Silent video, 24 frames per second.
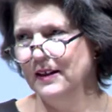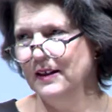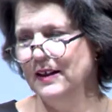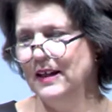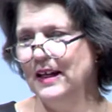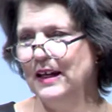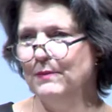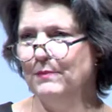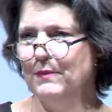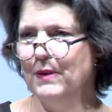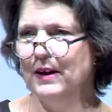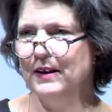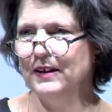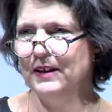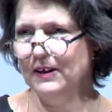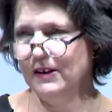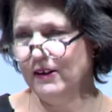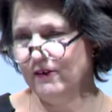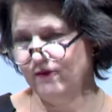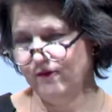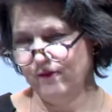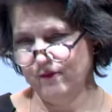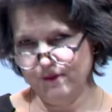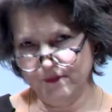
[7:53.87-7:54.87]
keep my, you know, I
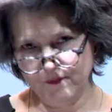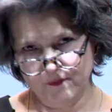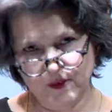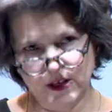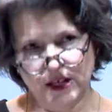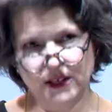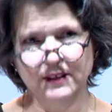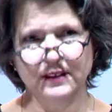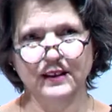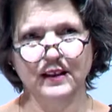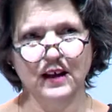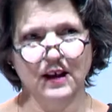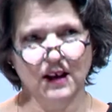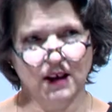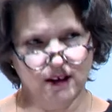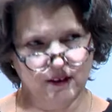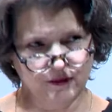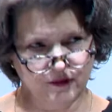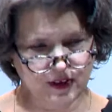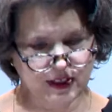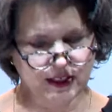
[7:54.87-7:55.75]
fell in love